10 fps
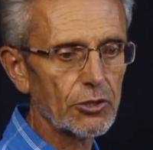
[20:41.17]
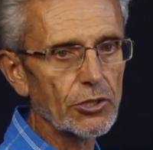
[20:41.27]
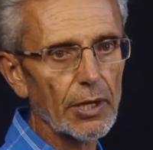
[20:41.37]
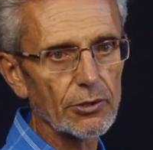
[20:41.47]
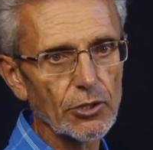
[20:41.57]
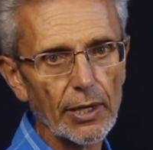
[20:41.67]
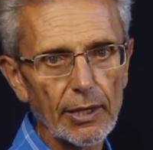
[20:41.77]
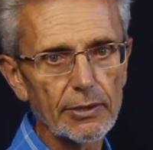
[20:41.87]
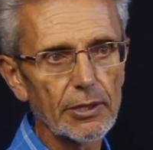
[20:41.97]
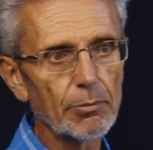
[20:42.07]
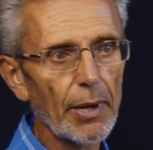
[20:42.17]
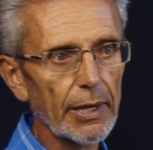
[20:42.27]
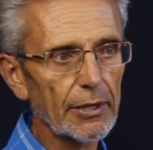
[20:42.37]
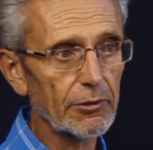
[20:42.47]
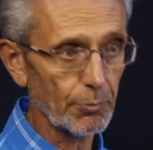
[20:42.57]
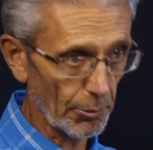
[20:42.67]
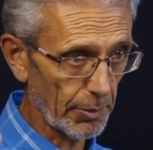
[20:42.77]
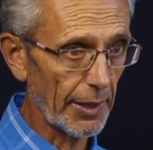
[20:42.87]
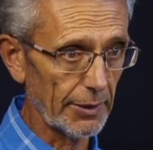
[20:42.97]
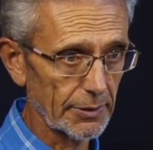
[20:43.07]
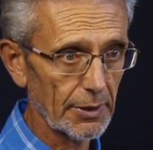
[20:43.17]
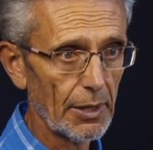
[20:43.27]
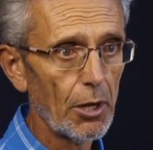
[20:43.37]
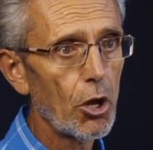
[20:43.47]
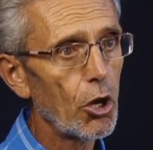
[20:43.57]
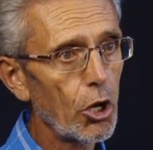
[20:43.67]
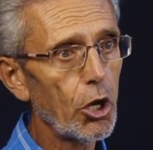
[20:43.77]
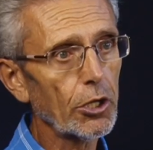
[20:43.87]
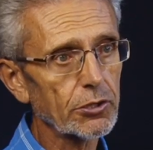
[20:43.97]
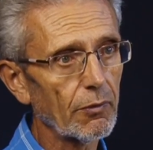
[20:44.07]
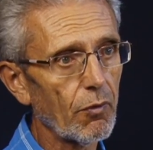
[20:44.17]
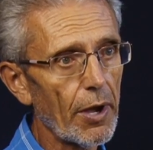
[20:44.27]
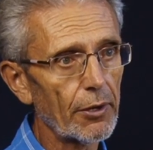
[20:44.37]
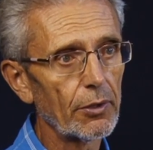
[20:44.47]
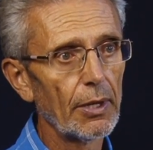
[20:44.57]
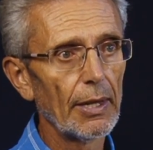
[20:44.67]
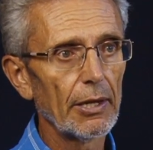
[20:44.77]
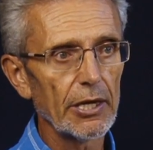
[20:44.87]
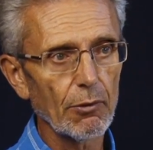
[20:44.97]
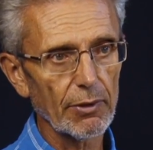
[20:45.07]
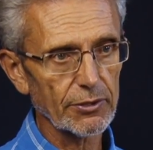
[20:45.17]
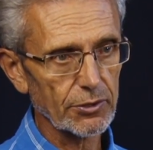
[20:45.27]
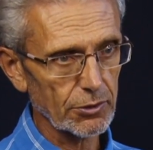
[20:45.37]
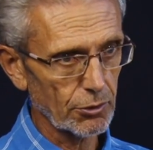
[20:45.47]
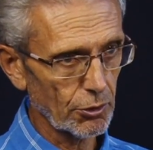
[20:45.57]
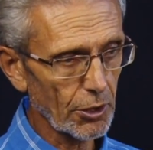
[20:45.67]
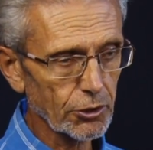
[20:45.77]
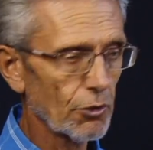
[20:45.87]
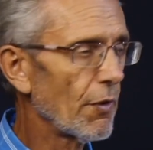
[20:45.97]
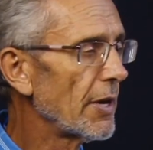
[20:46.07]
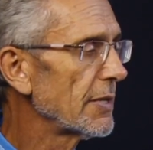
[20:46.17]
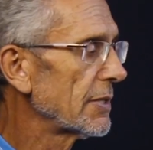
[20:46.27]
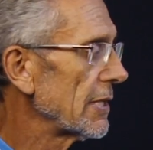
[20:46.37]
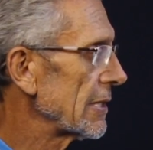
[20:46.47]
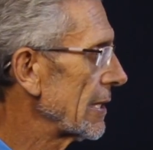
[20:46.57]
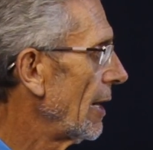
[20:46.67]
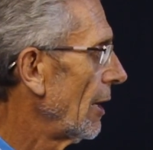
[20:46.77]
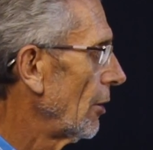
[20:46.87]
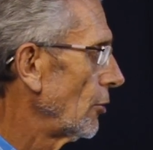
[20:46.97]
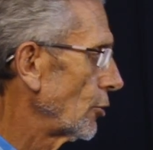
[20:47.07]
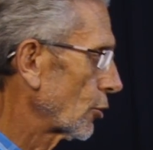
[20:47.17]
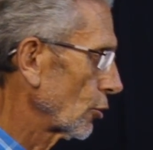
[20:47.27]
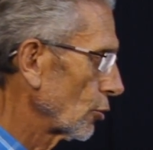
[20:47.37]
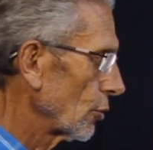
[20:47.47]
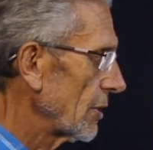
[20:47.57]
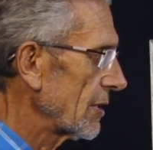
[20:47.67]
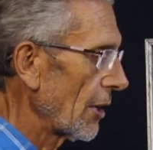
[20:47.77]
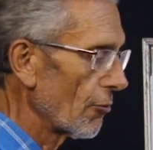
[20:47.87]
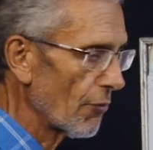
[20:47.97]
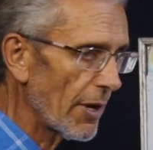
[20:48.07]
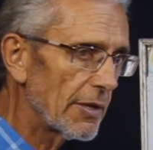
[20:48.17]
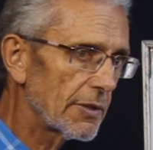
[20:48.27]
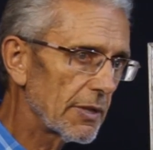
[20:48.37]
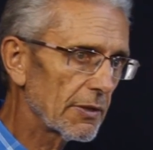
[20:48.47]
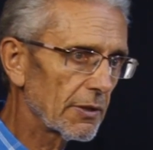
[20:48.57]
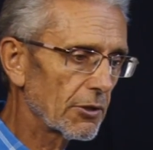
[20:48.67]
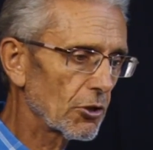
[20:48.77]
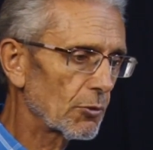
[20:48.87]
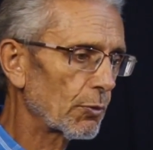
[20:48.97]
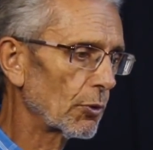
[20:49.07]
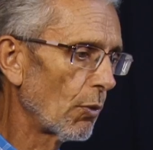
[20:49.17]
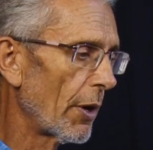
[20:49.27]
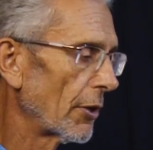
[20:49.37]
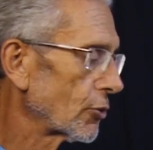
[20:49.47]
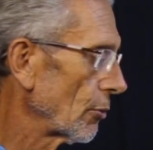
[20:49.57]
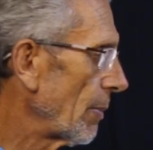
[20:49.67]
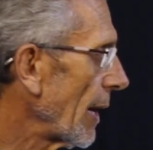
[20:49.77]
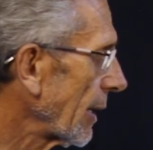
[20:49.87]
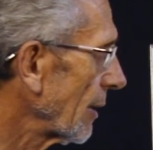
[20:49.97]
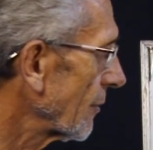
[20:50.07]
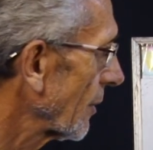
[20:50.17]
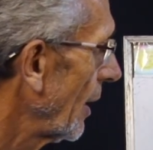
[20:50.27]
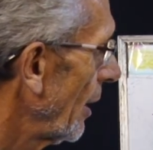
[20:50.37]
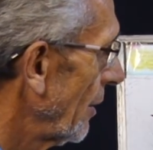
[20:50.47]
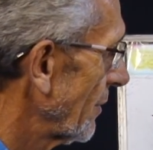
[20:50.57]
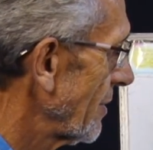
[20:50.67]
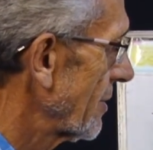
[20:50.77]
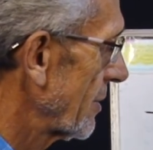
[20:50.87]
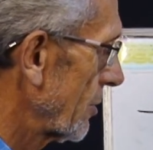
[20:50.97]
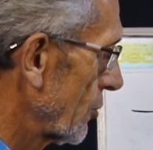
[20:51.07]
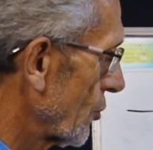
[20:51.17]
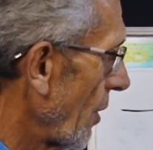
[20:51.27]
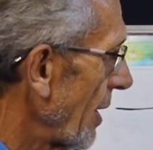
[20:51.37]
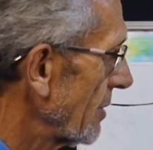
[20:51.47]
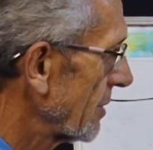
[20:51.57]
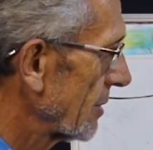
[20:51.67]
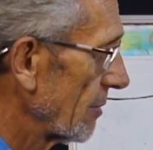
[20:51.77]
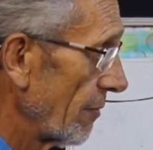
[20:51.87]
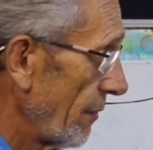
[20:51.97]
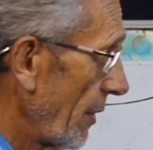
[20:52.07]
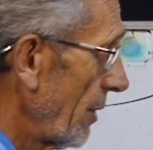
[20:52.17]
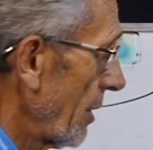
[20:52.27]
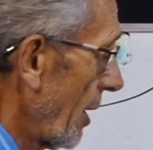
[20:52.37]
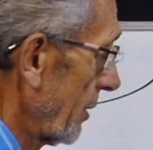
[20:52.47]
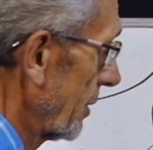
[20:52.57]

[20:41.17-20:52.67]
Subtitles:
gigantic buckets per plant. Lots of water. It was not a rainy season. You could do this at a rainy season, just put 1 or 2 buckets. Since it's a dry season, very hot